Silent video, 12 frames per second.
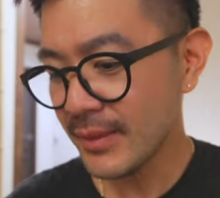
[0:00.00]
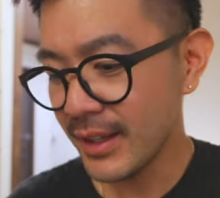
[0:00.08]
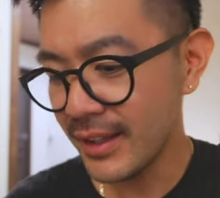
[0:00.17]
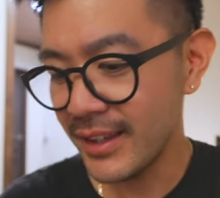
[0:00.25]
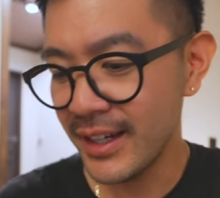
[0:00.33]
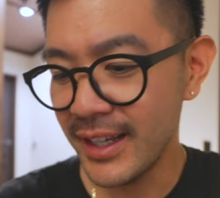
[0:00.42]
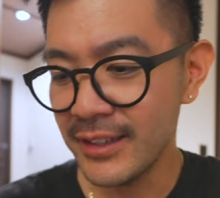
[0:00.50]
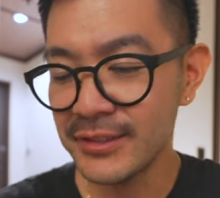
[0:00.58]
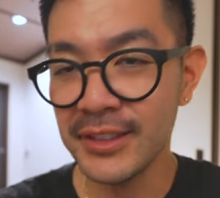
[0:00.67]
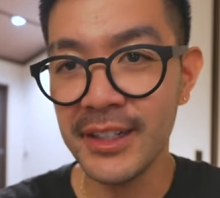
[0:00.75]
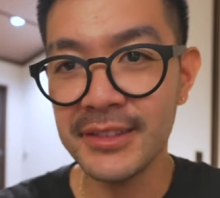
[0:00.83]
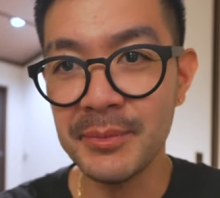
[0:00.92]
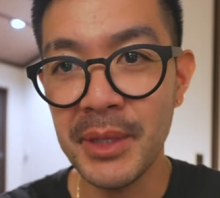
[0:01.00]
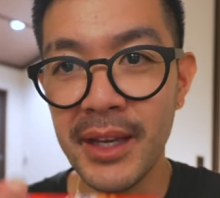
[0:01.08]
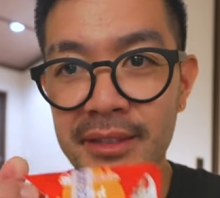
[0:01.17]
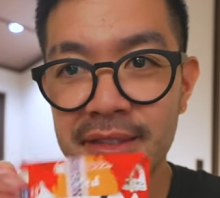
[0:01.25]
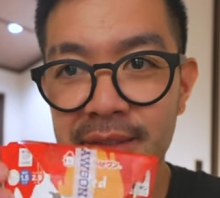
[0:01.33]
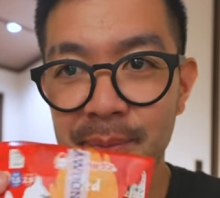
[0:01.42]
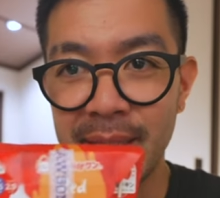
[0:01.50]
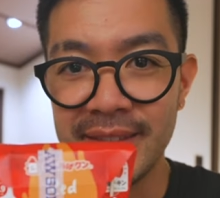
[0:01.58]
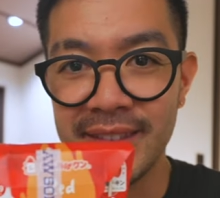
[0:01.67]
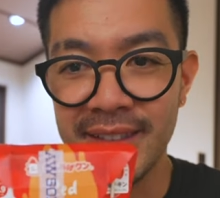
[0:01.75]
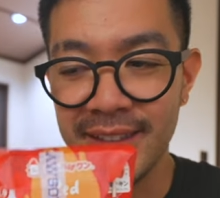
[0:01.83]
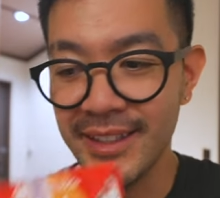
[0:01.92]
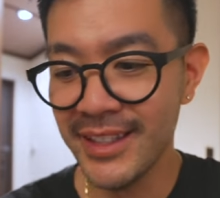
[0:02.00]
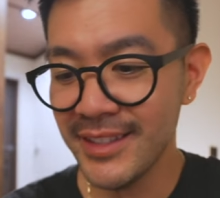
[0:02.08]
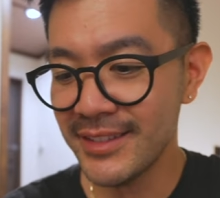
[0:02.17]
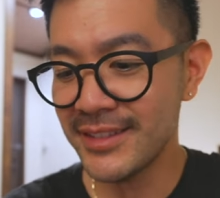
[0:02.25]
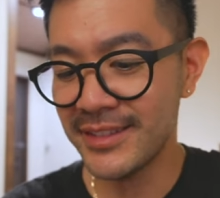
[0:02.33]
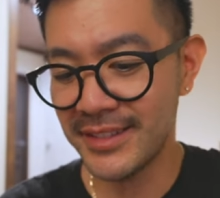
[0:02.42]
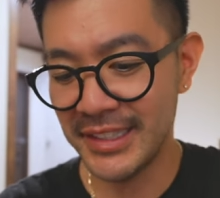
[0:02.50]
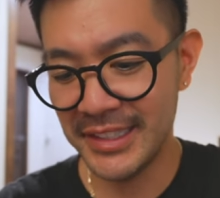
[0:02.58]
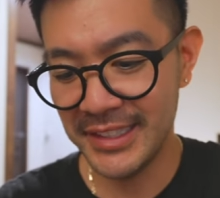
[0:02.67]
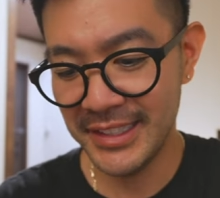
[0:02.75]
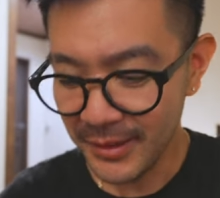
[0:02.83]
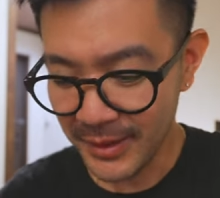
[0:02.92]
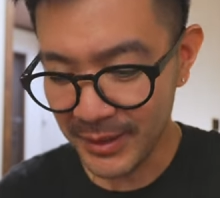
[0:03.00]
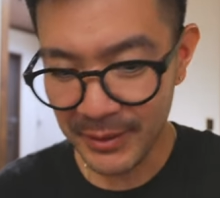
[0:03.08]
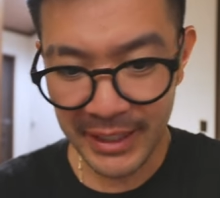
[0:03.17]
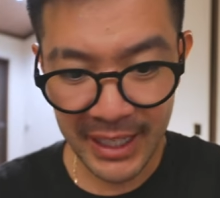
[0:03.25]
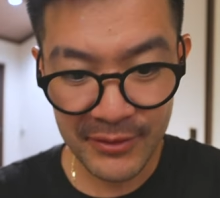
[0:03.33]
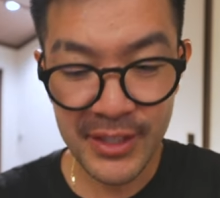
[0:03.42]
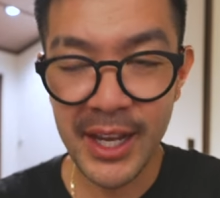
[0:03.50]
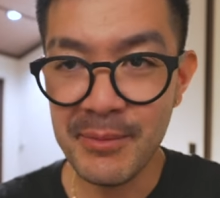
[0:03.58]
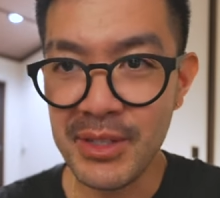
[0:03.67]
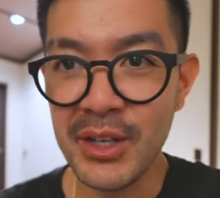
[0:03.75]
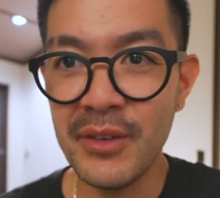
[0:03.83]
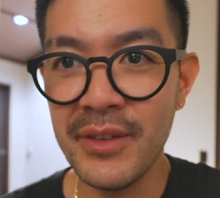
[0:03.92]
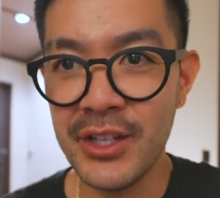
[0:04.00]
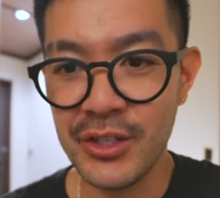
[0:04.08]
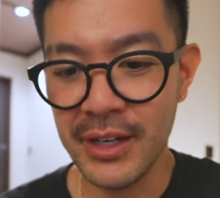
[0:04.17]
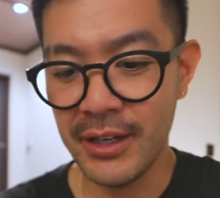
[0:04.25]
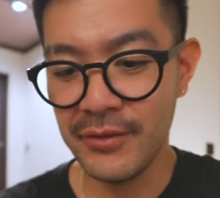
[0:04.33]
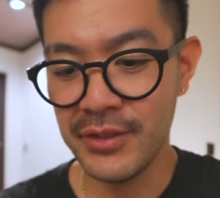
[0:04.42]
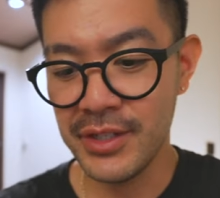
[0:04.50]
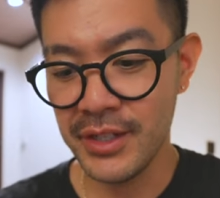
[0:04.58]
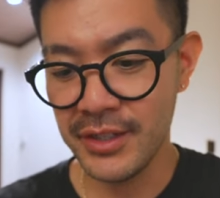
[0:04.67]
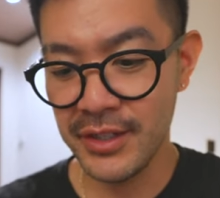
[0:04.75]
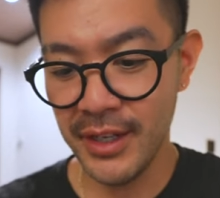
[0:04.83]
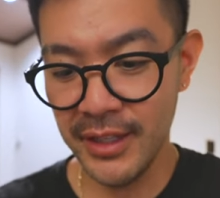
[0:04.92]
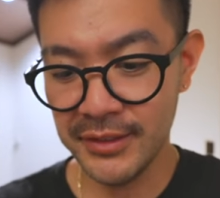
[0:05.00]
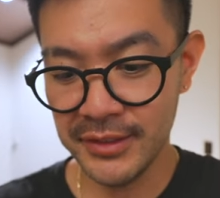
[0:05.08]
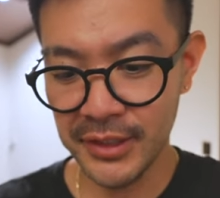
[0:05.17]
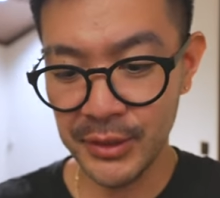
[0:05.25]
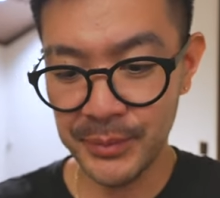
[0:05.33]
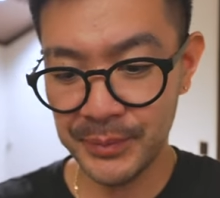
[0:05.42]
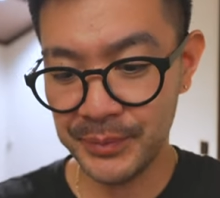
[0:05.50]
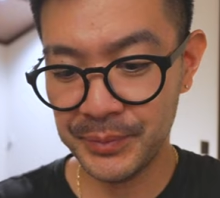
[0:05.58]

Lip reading: And then I also got some spicy nuggets. We didn't really have time to go venture out for dinner today, so.